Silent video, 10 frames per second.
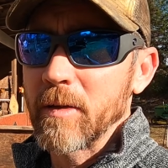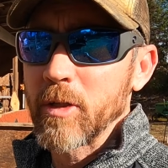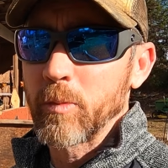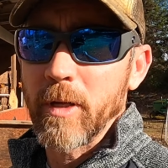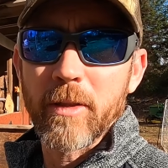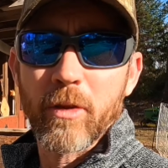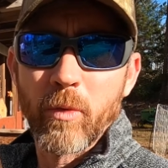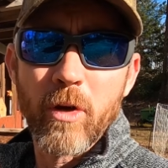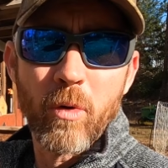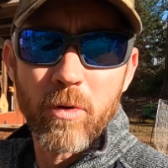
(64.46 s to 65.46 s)
split
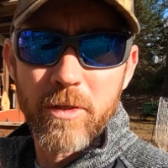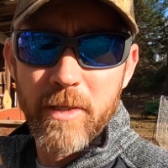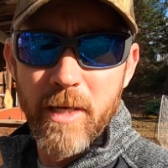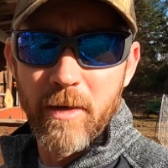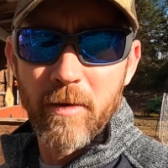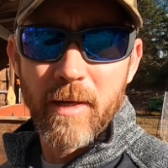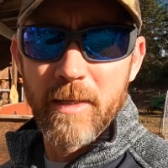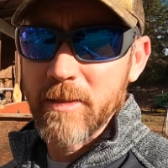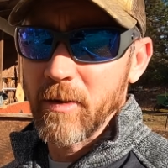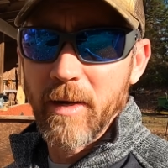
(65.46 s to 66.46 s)
3 cords a year.
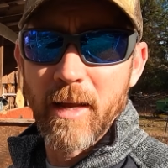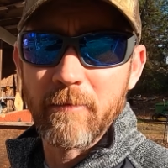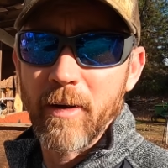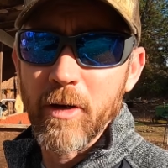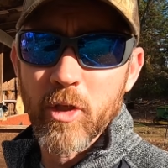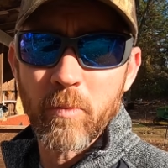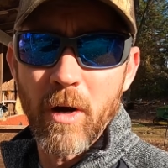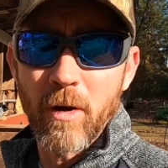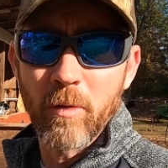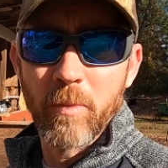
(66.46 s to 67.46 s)
And so again, very
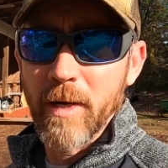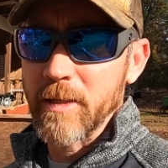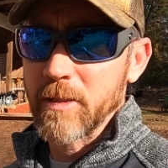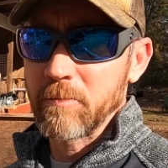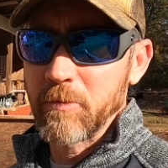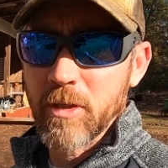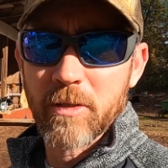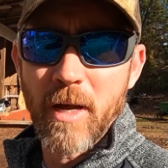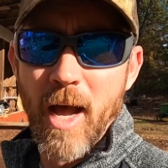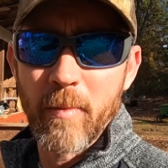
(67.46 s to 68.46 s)
small, but it's just
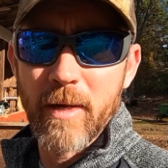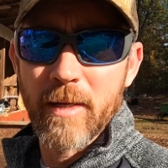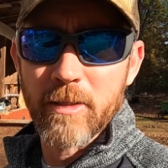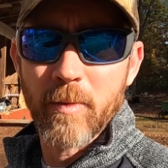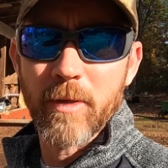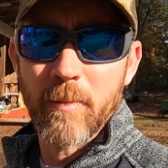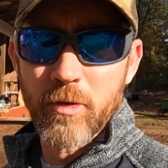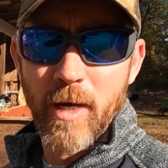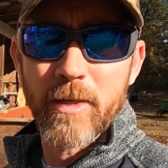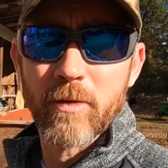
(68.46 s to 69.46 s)
a hobby and something I'm
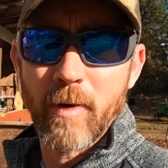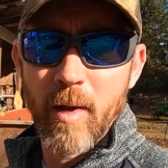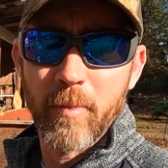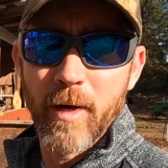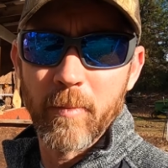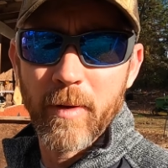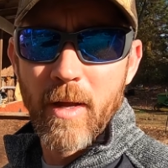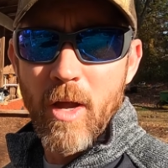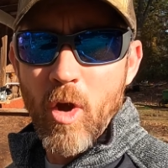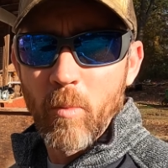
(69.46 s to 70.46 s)
trying to ramp up.
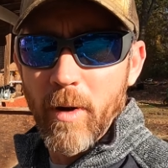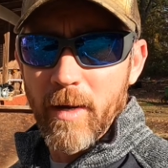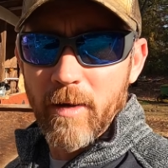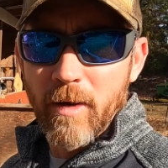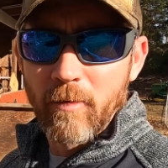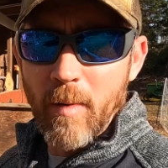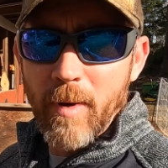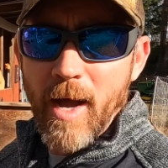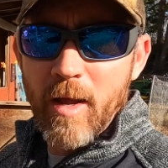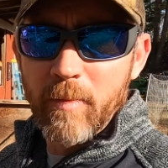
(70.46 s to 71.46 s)
But right
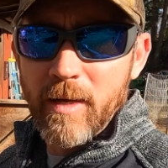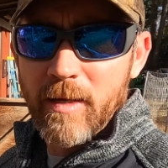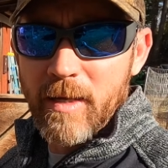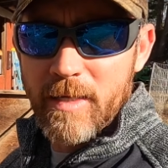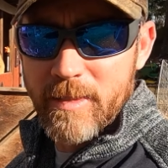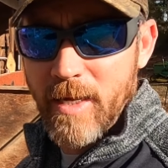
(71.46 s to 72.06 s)
behind me is